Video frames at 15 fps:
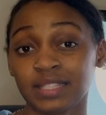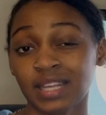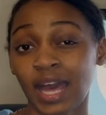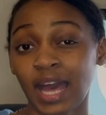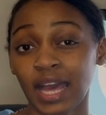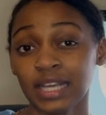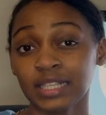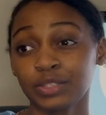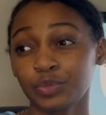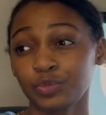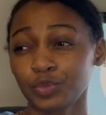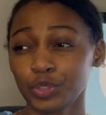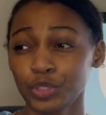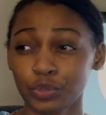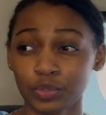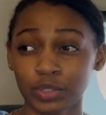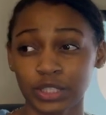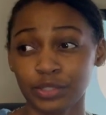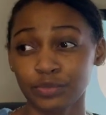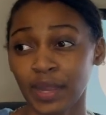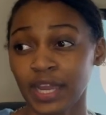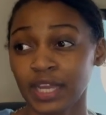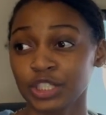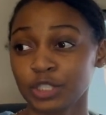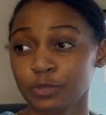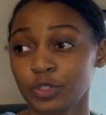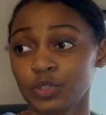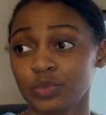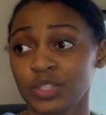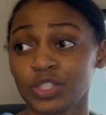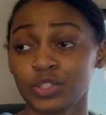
size usually ranges between